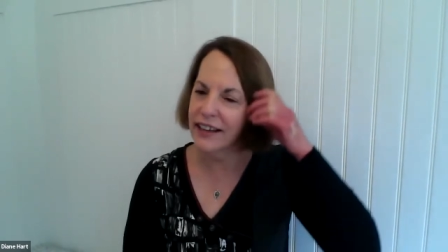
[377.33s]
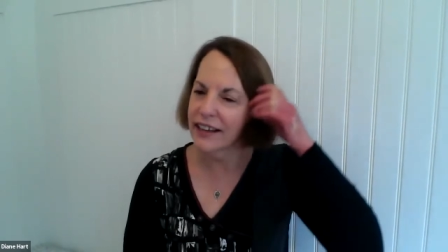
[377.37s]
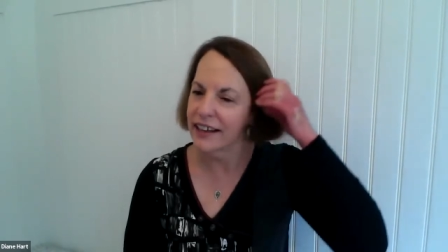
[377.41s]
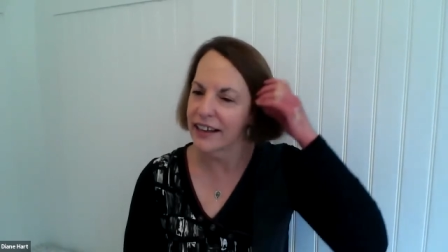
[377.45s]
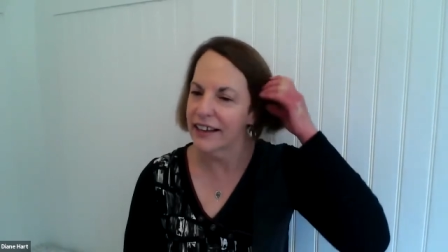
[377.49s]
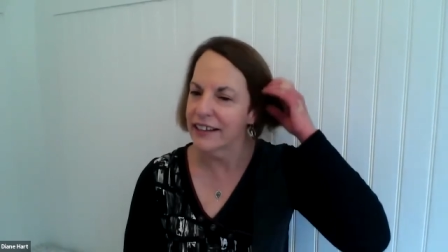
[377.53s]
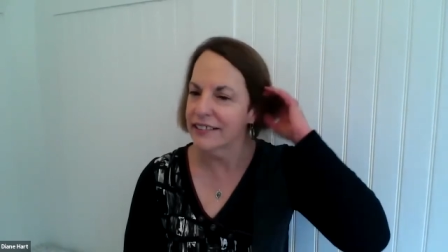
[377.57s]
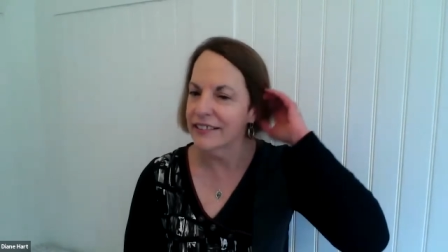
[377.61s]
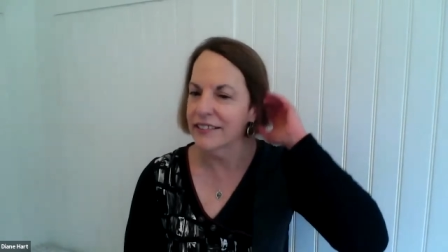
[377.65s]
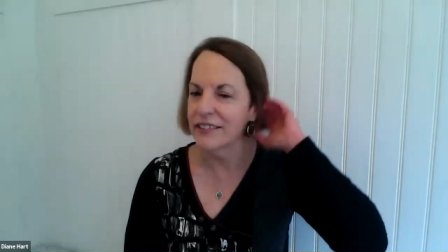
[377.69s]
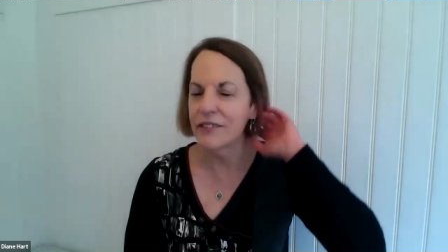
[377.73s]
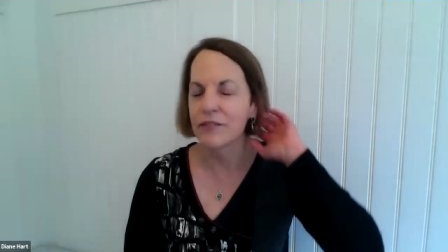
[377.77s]

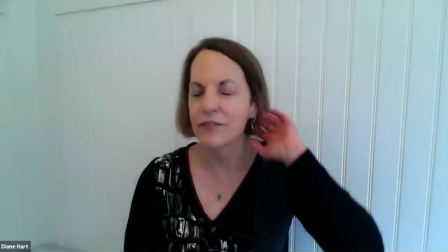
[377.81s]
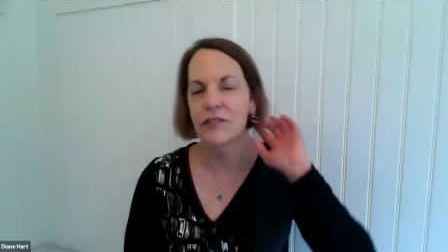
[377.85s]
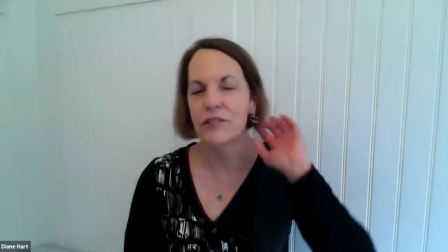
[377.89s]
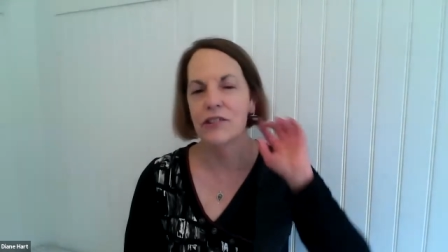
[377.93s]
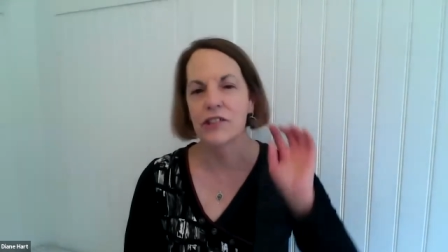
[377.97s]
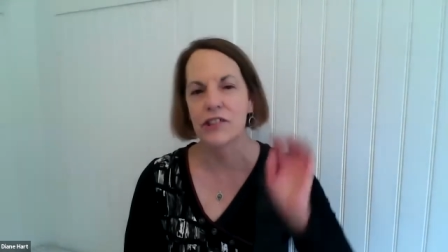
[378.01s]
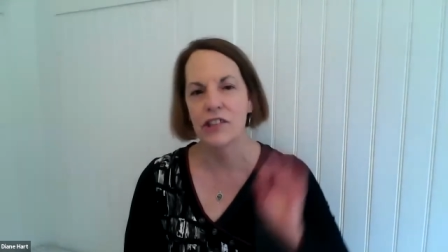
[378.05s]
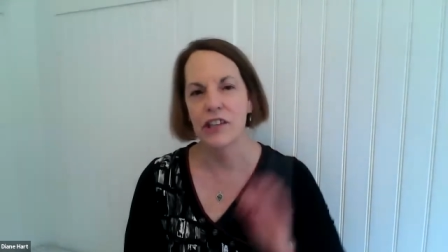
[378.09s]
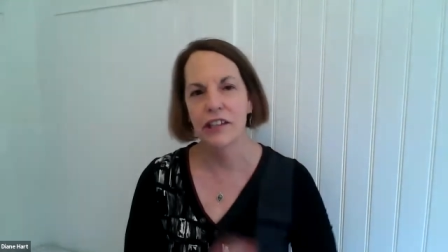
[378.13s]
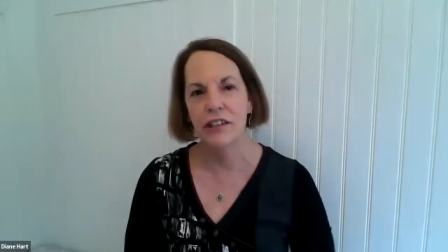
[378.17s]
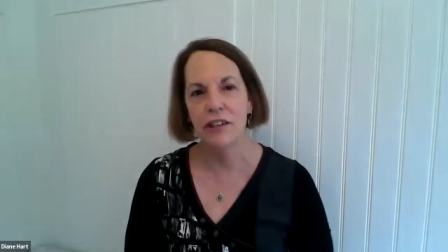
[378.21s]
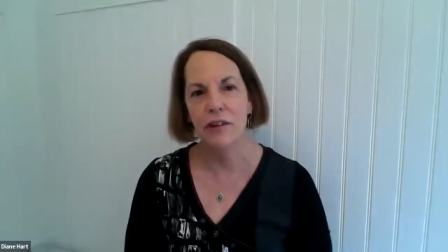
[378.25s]
at the
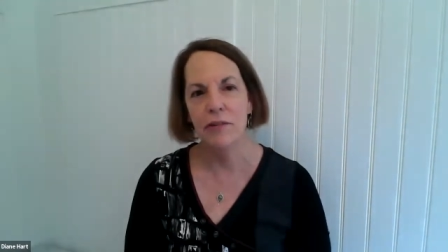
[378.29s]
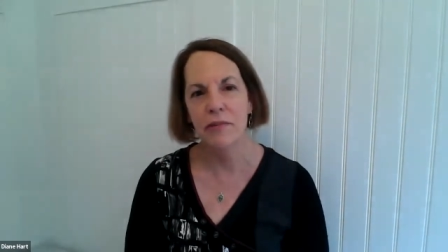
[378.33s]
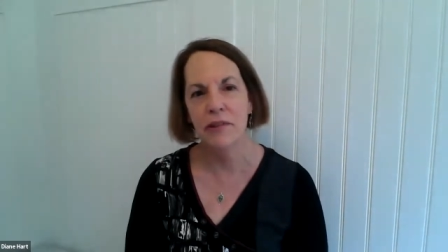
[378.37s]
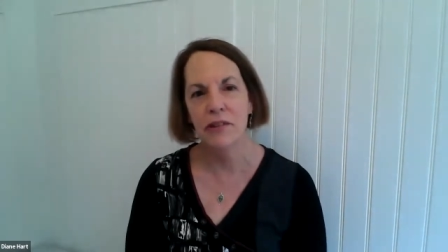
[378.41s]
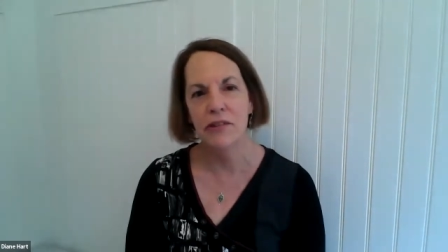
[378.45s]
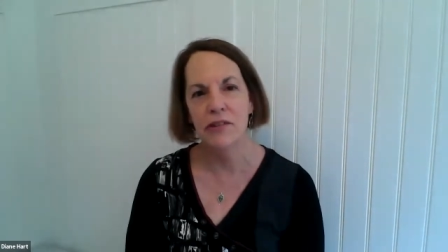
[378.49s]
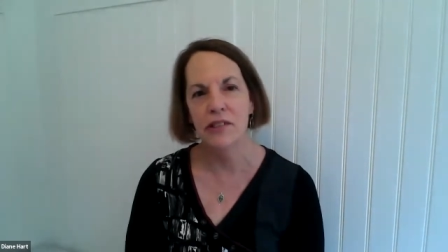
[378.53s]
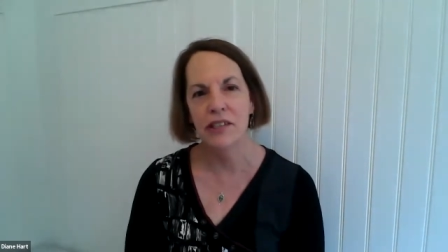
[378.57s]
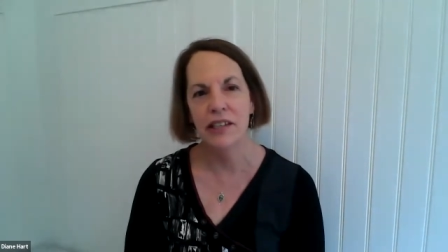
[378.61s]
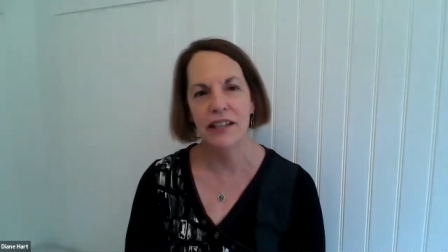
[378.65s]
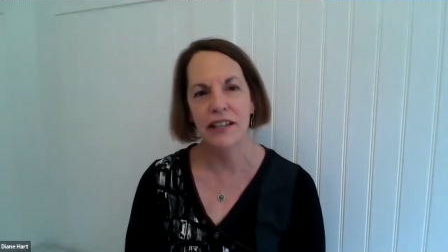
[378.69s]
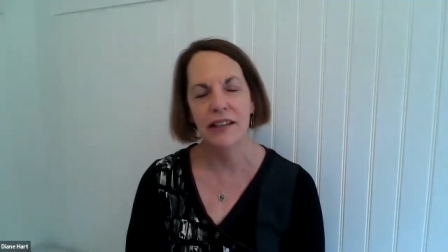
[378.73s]
Virginia
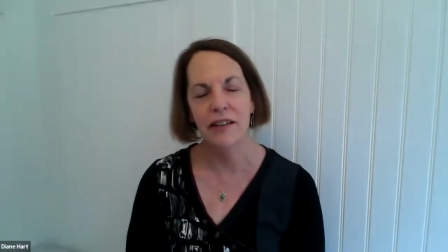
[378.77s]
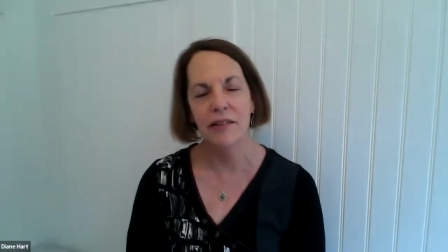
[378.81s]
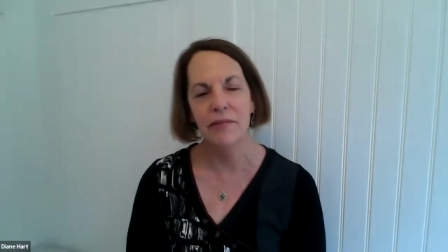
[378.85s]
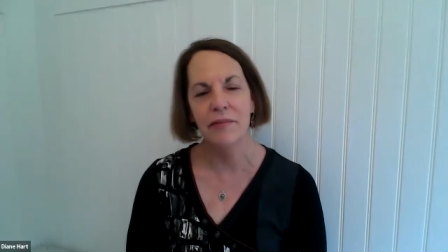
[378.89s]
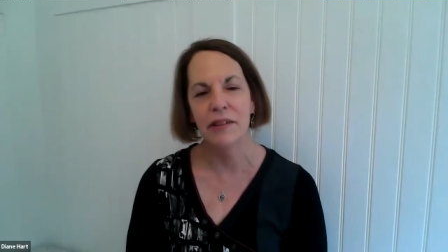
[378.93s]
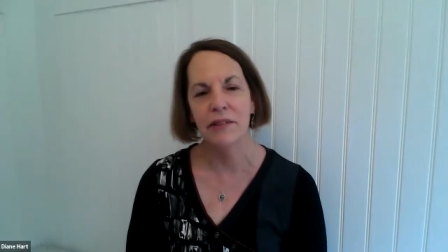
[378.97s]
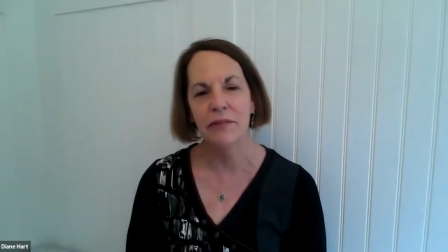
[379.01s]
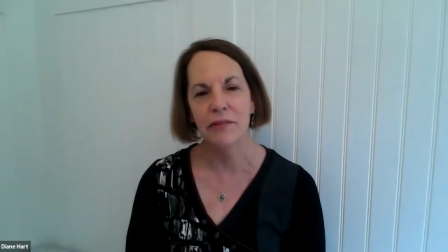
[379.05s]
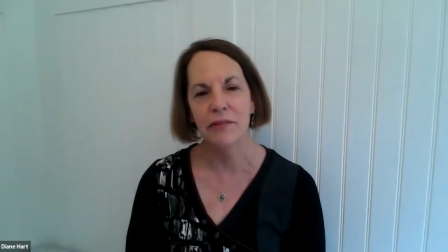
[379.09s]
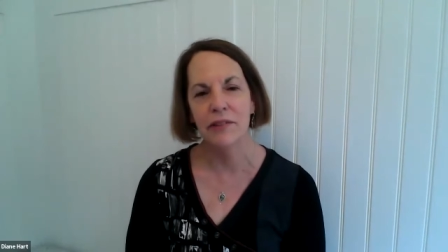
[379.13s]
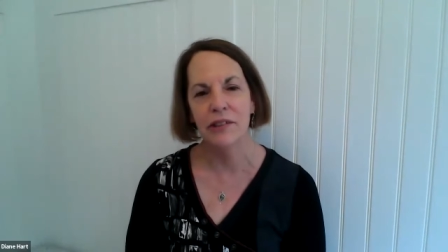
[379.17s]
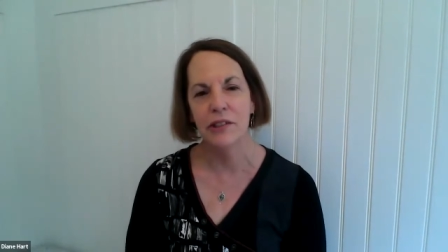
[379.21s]
Museum
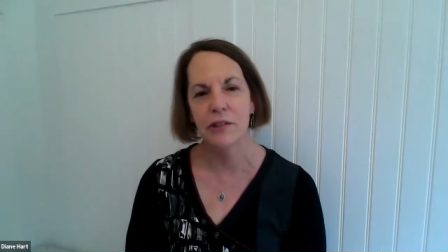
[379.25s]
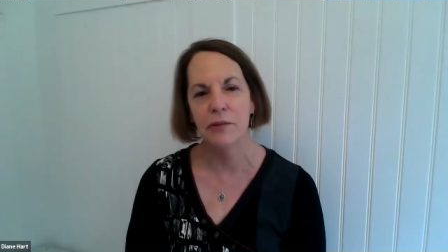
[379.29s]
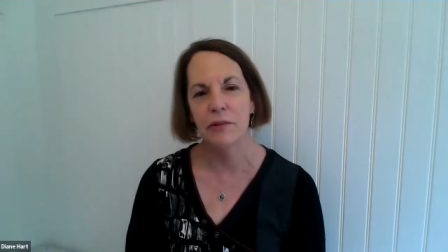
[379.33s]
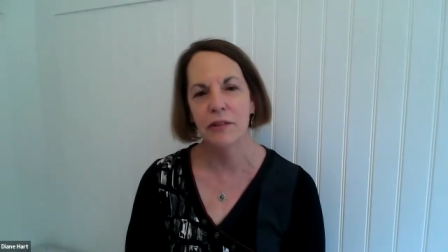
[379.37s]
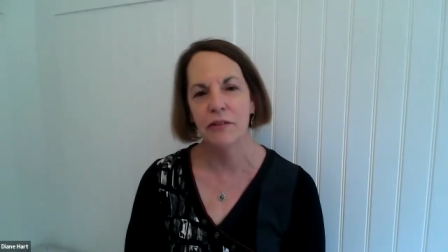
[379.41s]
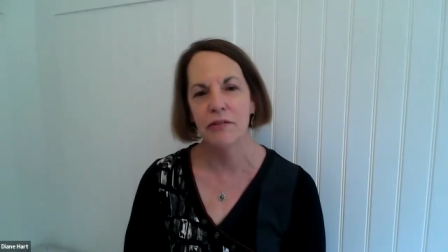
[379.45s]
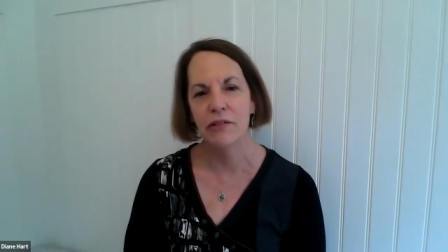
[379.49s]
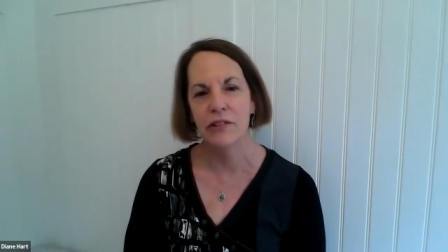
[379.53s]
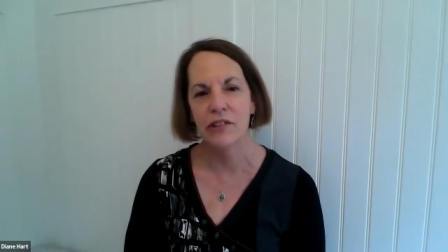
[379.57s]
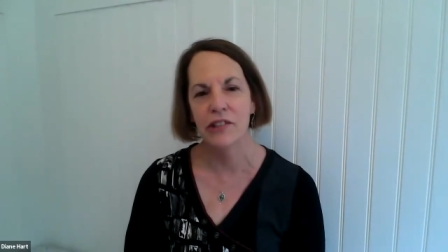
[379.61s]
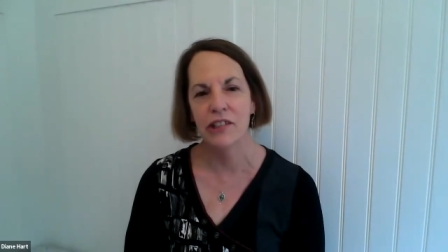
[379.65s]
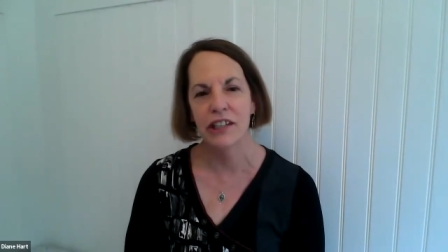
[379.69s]
in Richmond,
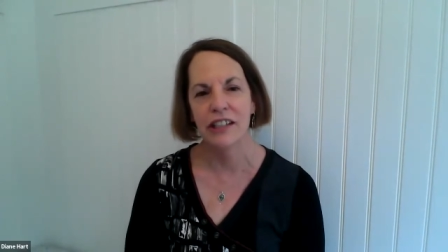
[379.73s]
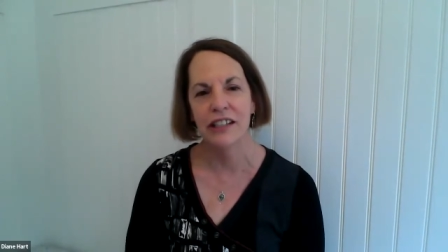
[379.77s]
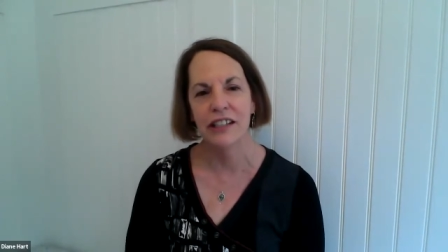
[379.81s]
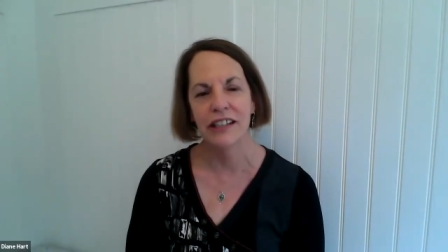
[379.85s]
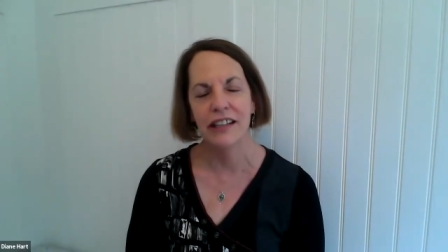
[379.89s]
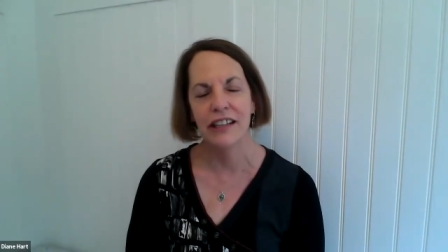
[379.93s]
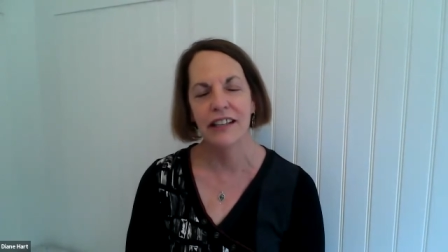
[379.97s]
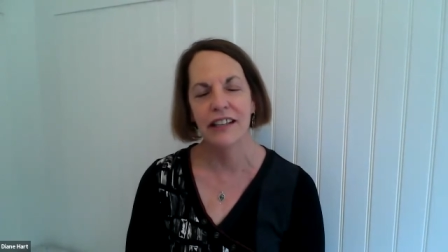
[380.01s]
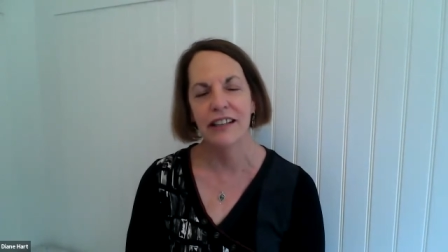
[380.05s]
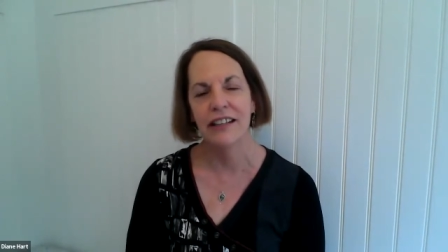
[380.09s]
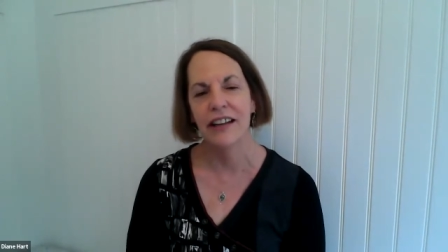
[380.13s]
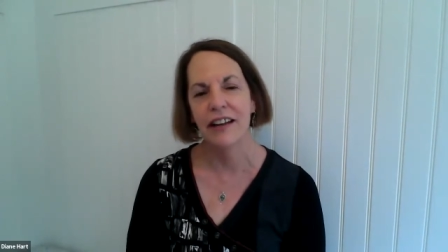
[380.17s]
Virginia,
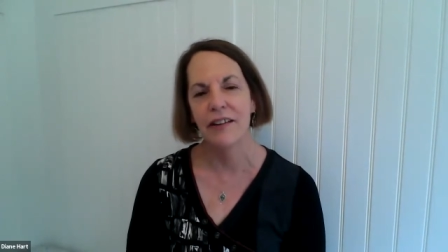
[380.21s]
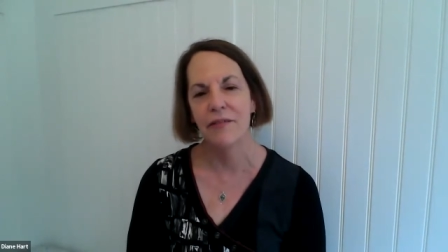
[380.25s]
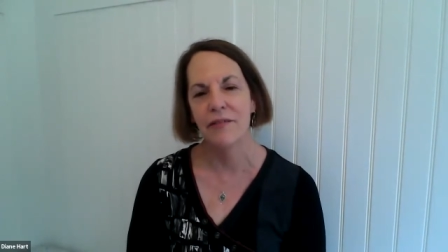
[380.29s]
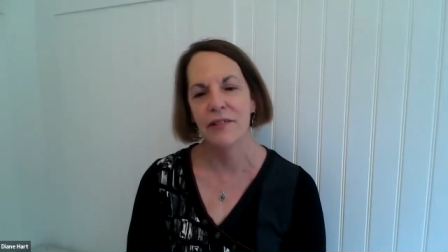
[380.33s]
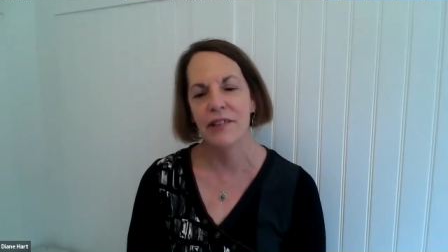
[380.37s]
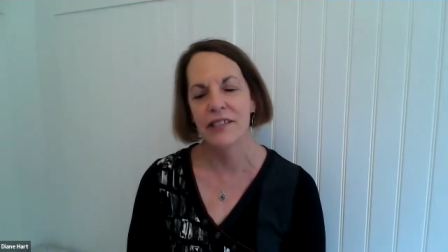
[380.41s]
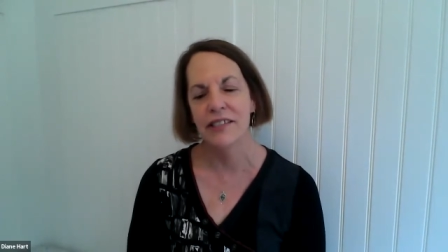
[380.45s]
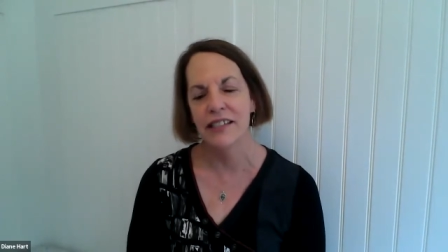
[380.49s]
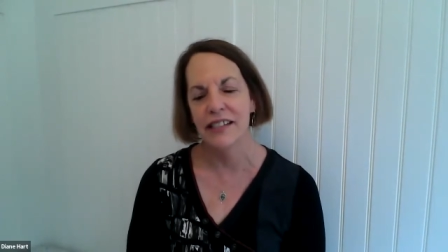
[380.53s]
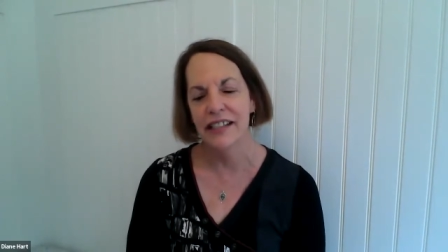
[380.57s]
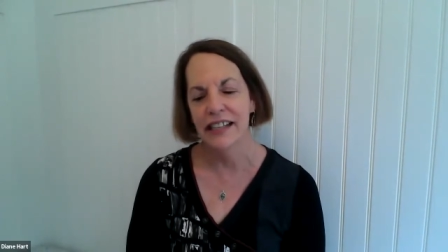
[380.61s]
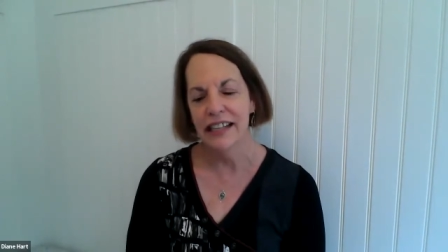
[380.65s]
and I
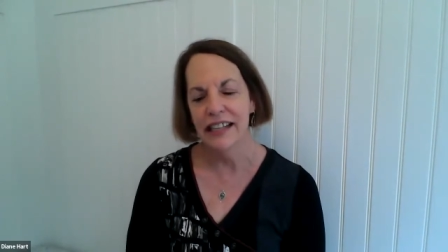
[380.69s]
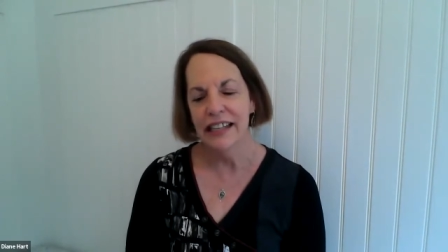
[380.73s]
was